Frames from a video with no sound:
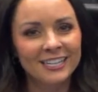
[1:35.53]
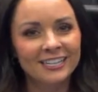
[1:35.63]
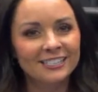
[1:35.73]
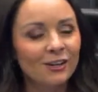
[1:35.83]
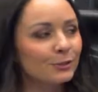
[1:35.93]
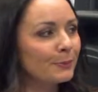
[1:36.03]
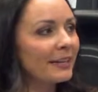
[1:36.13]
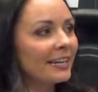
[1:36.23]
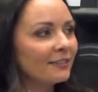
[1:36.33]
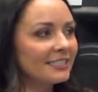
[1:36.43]
So
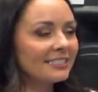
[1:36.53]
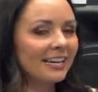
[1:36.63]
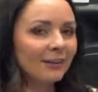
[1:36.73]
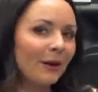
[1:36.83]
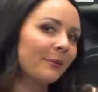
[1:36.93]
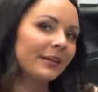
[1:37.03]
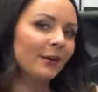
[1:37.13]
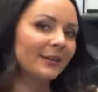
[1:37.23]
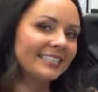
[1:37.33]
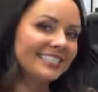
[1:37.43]
speaking of inside, why don't we
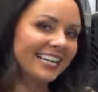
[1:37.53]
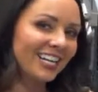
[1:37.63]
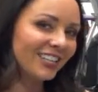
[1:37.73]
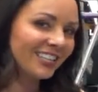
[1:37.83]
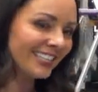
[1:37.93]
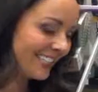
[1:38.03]
go in and take a look?